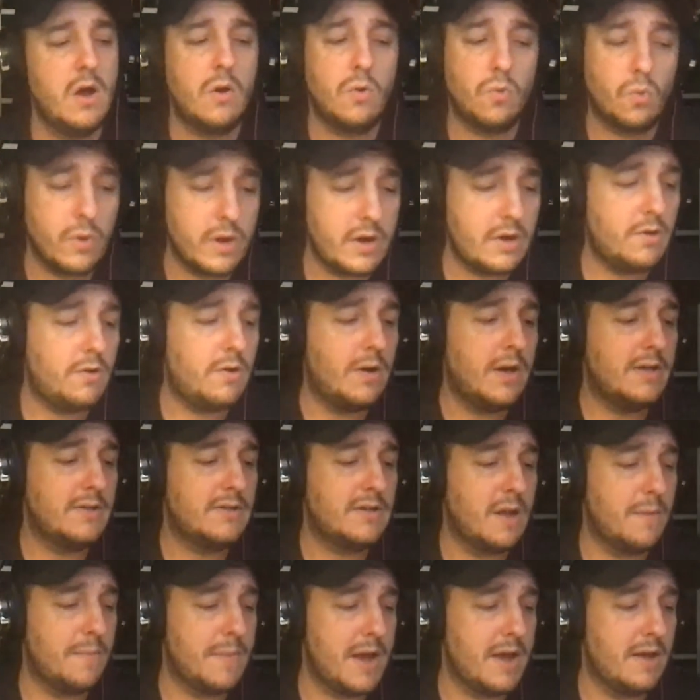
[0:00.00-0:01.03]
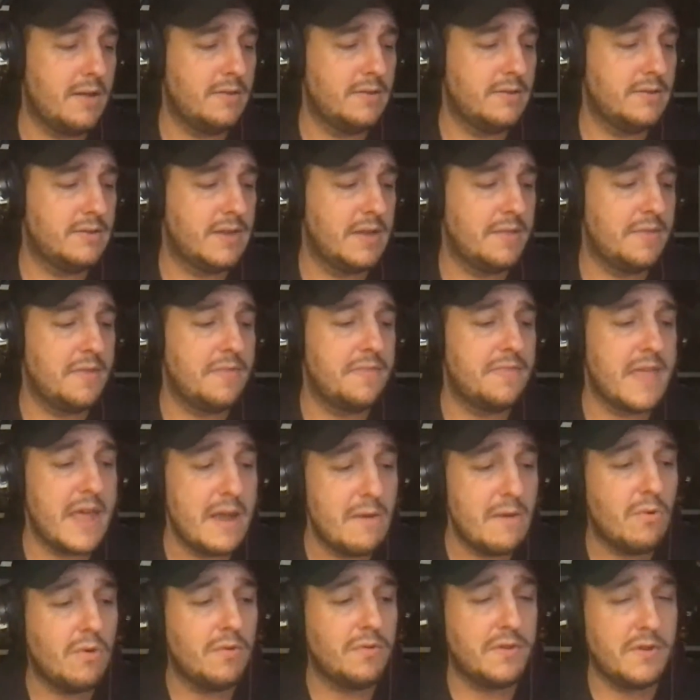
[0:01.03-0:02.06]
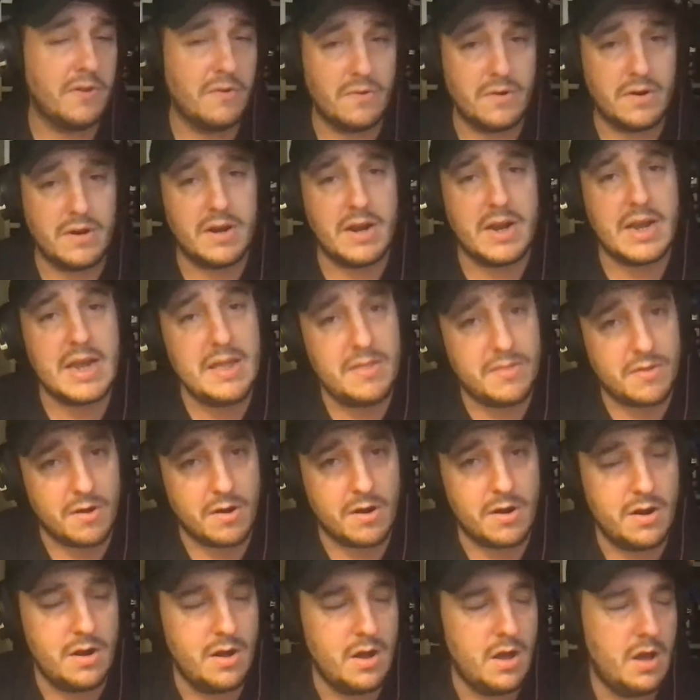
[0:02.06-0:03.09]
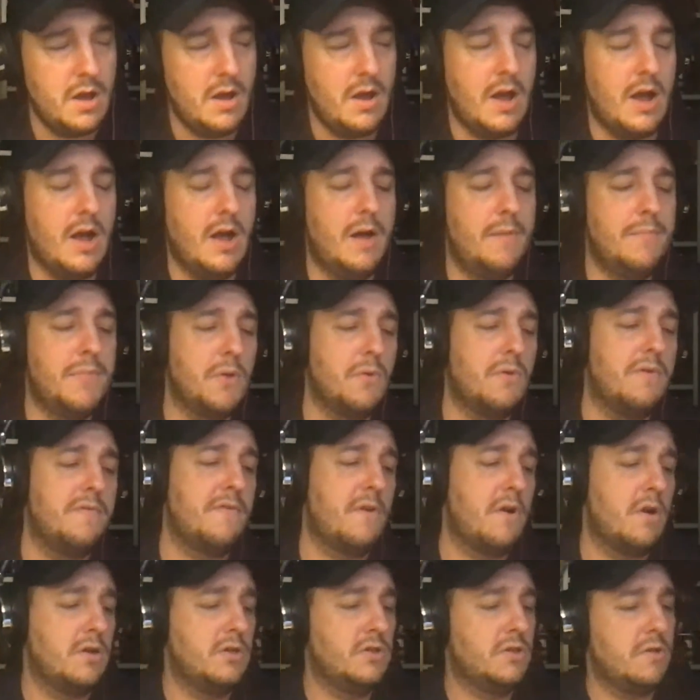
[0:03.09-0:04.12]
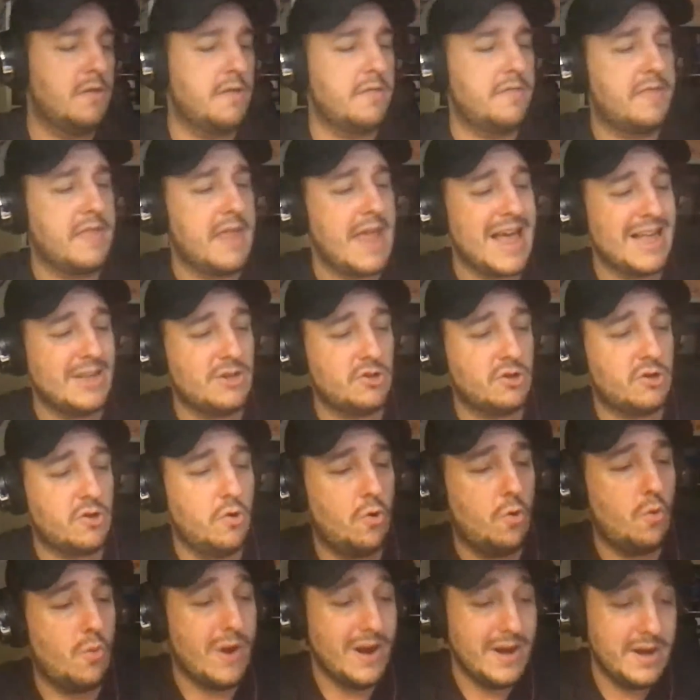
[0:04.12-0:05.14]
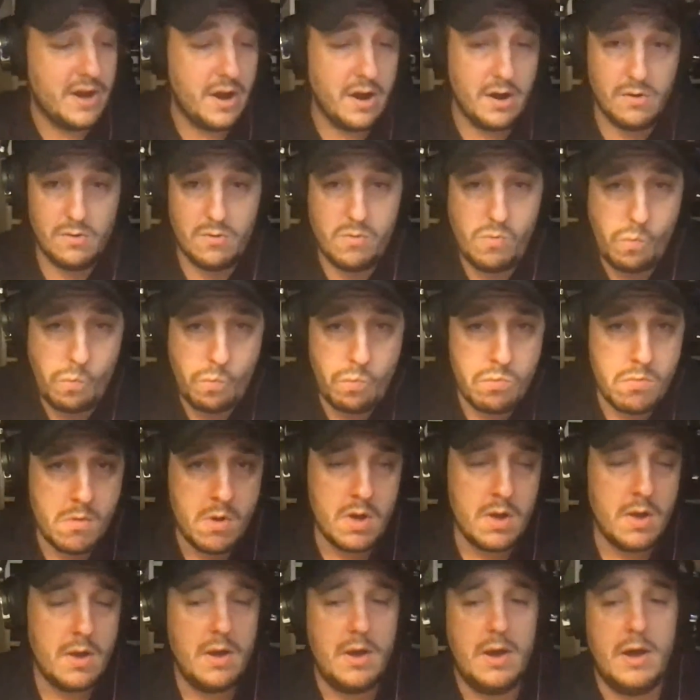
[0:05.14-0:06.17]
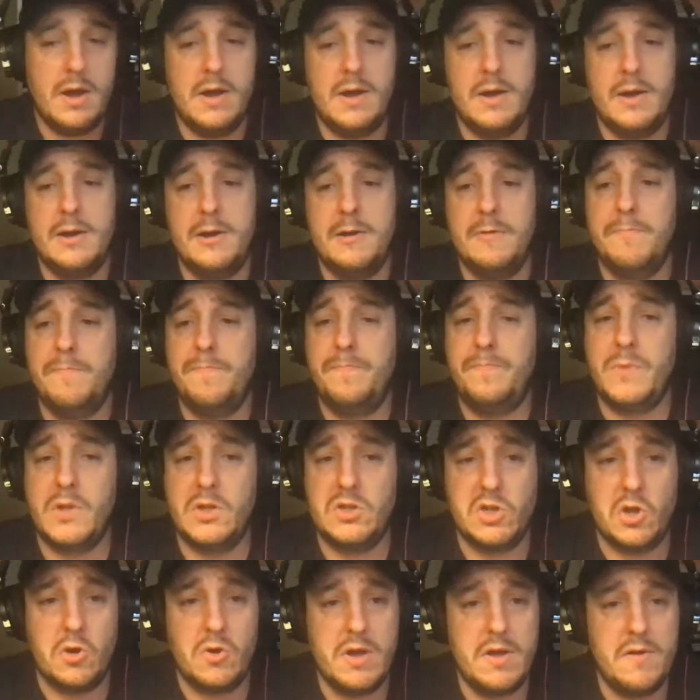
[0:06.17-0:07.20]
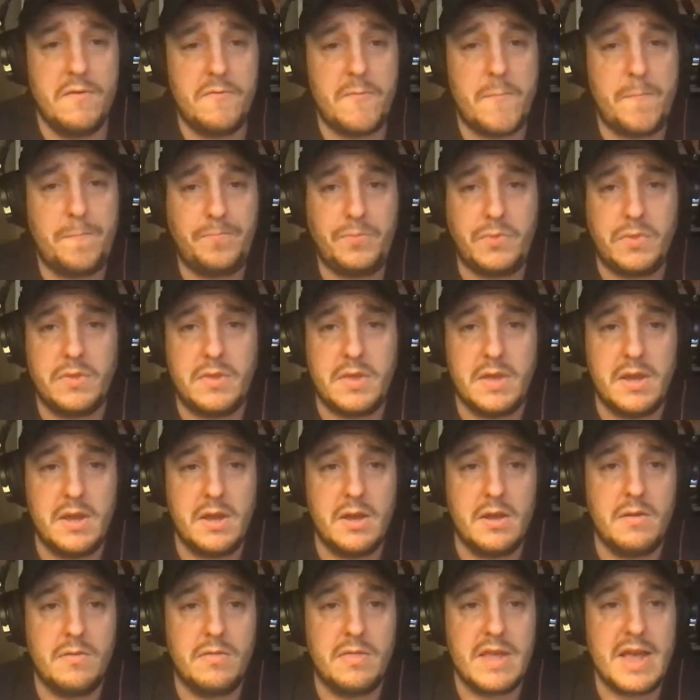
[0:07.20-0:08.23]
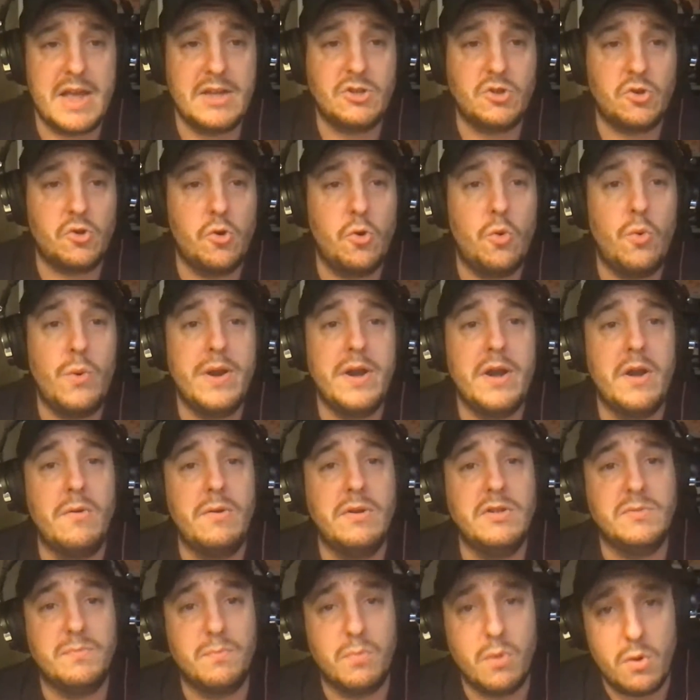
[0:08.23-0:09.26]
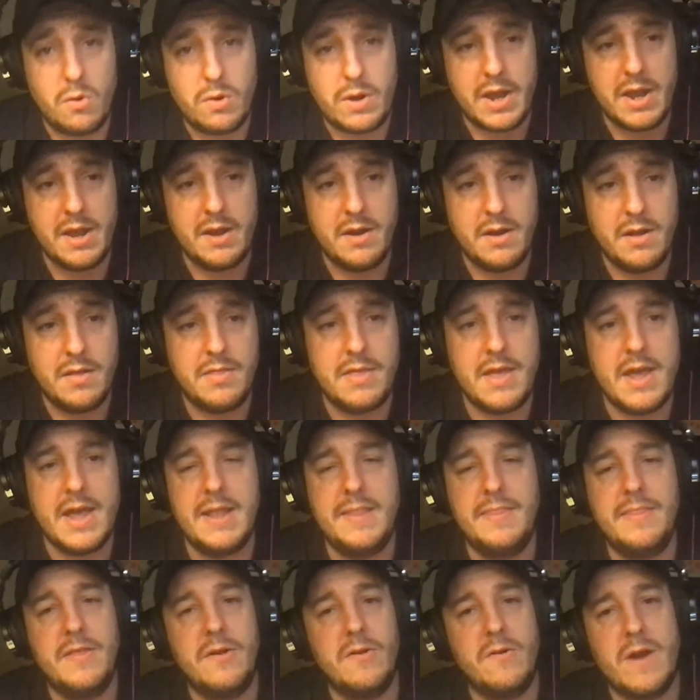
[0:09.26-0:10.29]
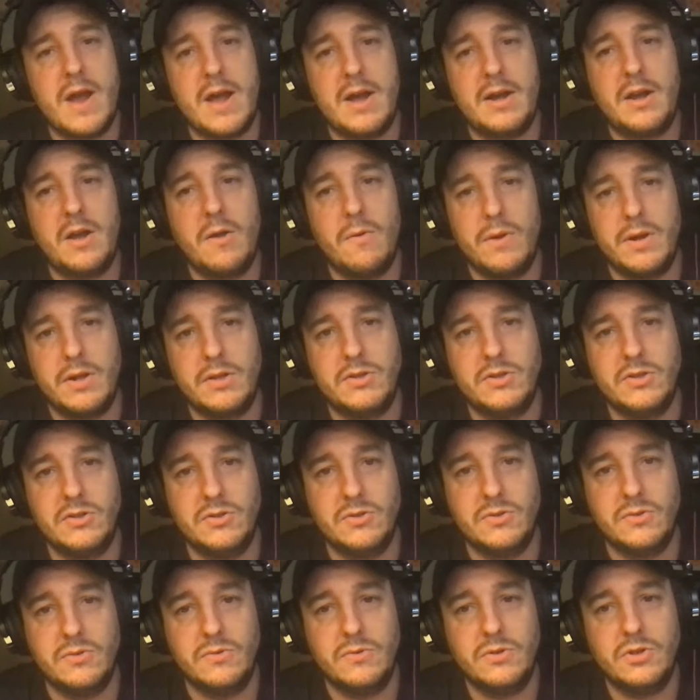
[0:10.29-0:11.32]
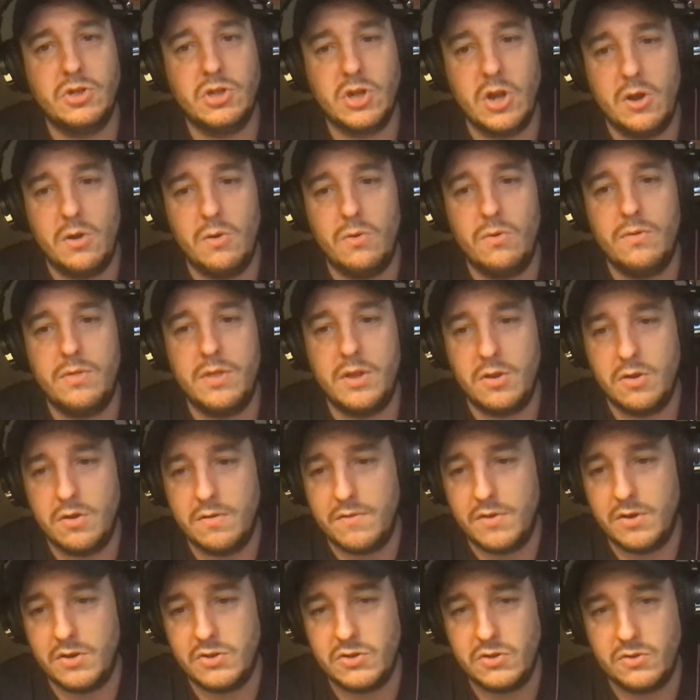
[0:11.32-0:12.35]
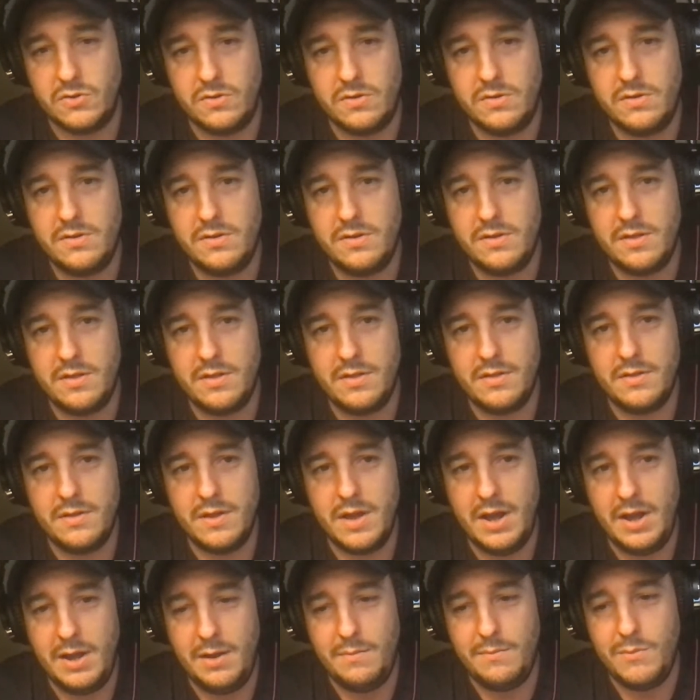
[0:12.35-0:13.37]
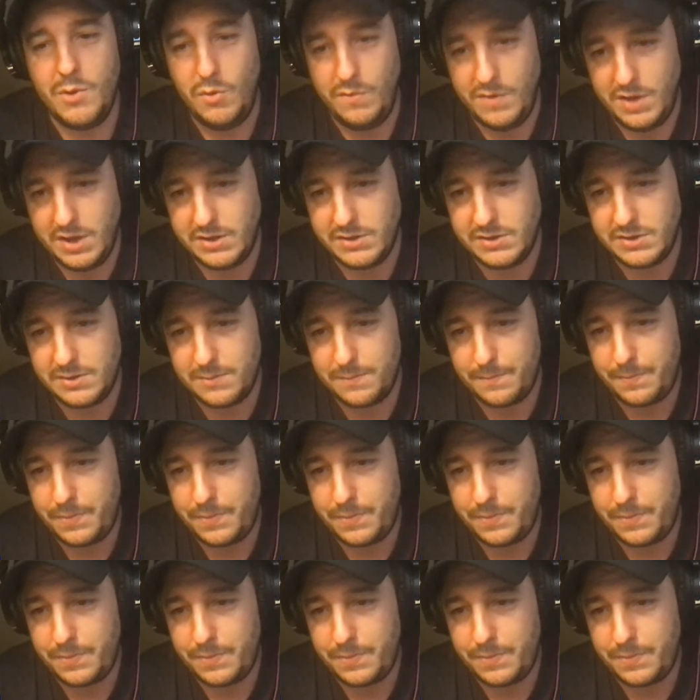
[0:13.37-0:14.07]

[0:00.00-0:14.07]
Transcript: Regal has come out and said that they won't do it either. They're referring to the theatrical window. So if the theatrical window is broken, then they're not going to show the Universal movies.